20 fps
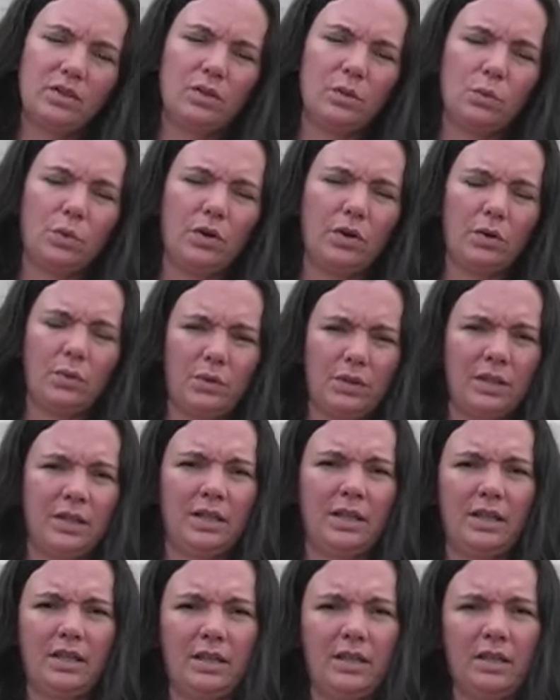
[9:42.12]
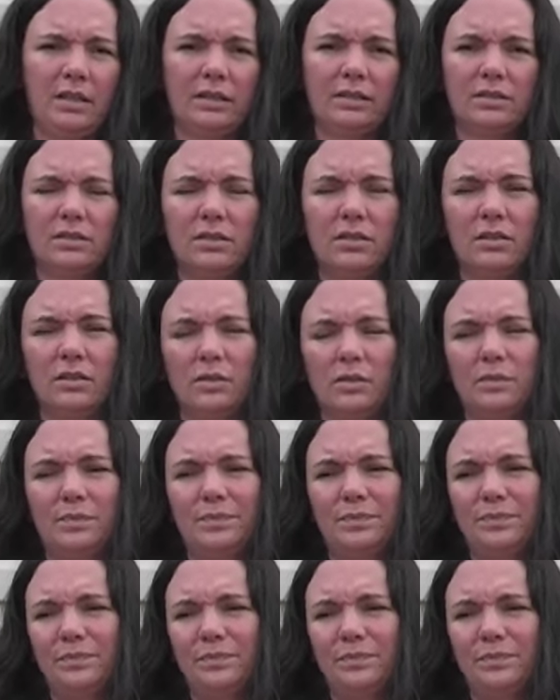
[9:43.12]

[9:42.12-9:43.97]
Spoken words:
work with anything. So